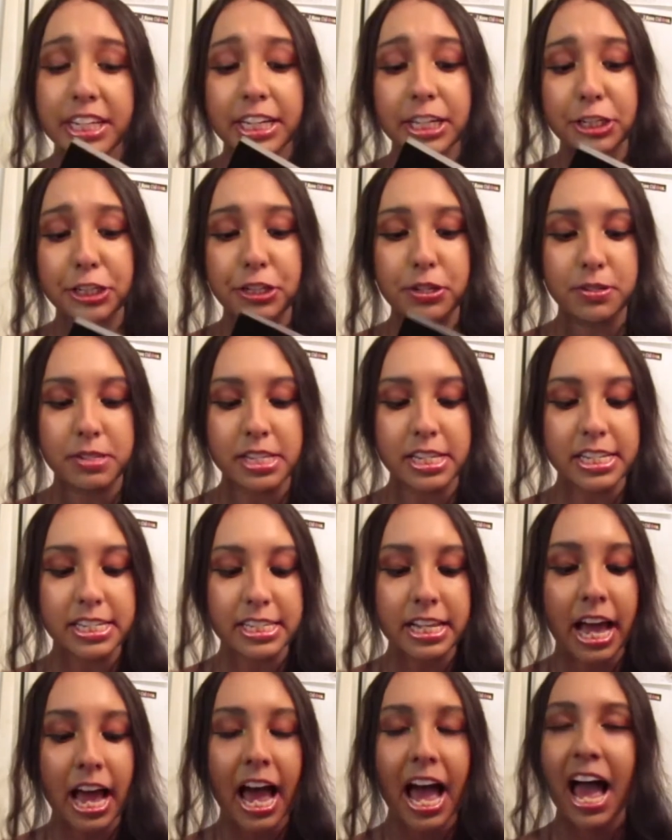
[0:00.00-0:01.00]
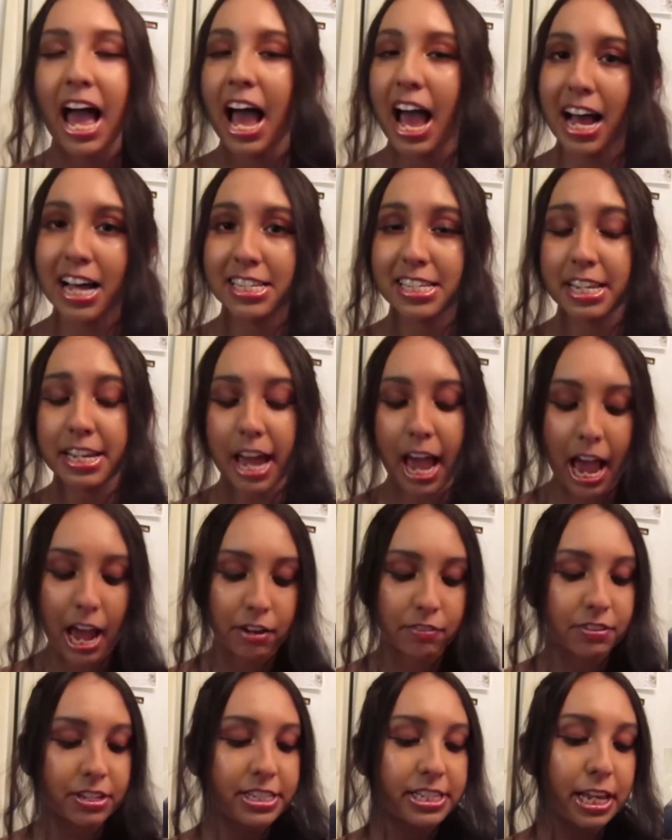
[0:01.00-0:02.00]
can use this as an
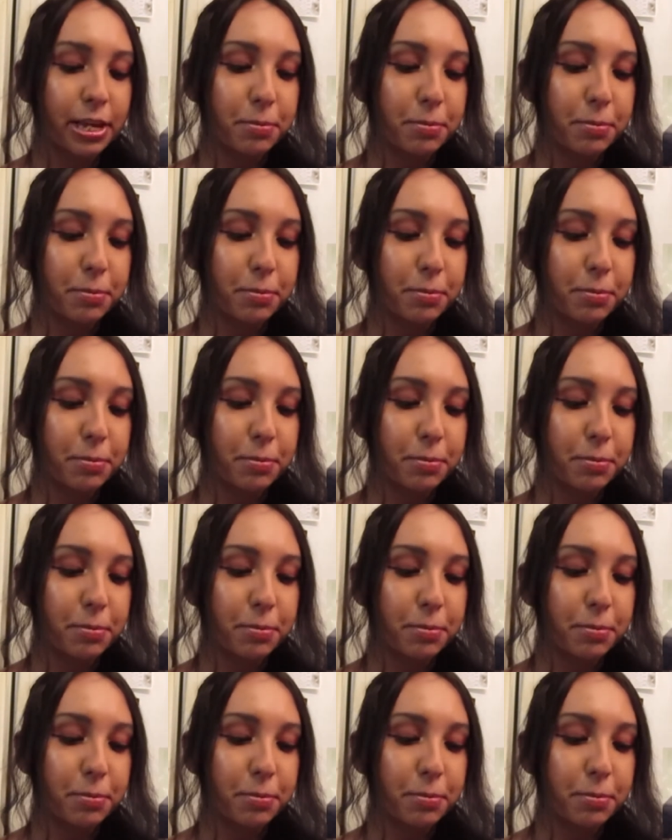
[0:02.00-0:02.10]
everyday